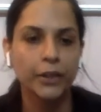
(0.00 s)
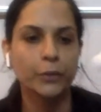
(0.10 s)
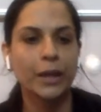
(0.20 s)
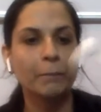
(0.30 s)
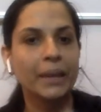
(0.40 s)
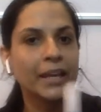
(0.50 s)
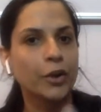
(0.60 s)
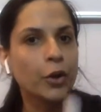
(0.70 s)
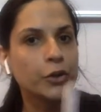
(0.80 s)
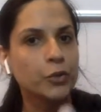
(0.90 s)
you can make
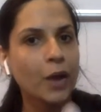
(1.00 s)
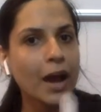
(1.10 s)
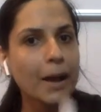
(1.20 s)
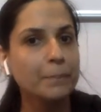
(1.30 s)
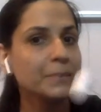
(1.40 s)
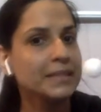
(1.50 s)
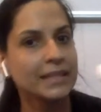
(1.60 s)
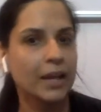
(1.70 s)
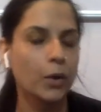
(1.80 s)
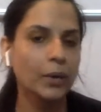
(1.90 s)
your drums.
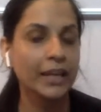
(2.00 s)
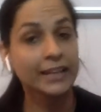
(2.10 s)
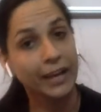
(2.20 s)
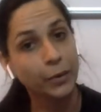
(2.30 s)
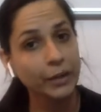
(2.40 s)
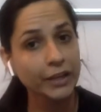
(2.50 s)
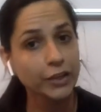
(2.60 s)
Okay, decorate